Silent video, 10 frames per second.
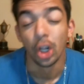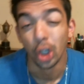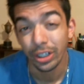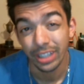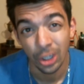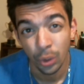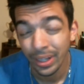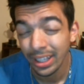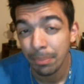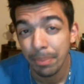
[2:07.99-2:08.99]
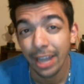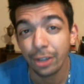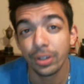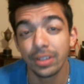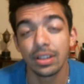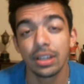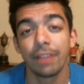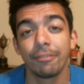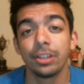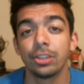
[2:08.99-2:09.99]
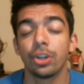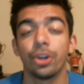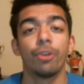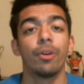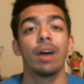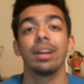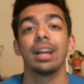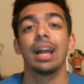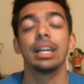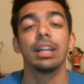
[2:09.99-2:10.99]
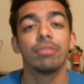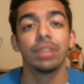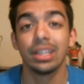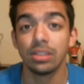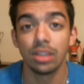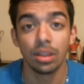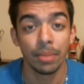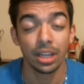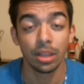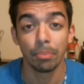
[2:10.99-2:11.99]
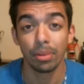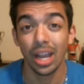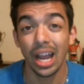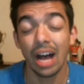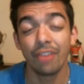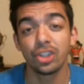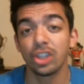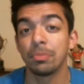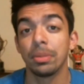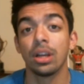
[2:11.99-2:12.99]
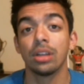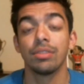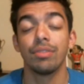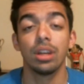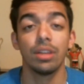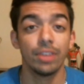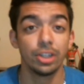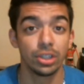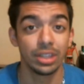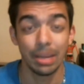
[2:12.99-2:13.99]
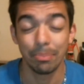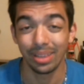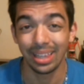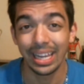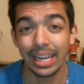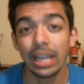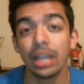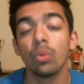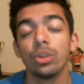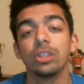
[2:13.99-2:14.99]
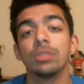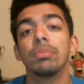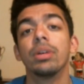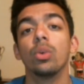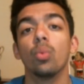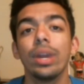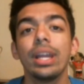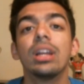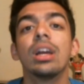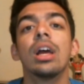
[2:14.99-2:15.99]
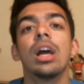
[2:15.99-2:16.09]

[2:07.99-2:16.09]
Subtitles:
Look, the New England Patriots can definitely turn it around, and I definitely can see them making the playoffs just because of the division they play in, which is pretty weak.